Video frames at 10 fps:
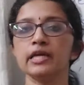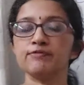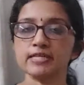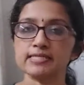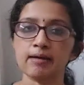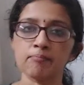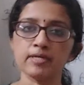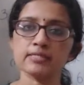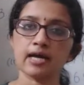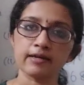If the
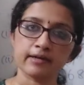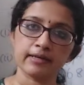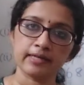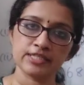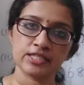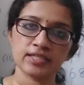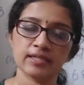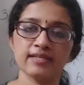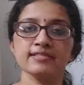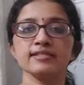sum is 180
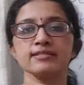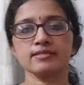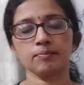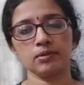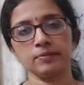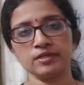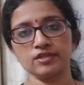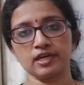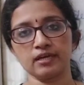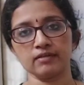degrees, it is
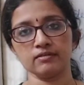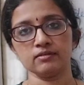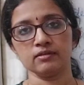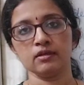supplementary angle.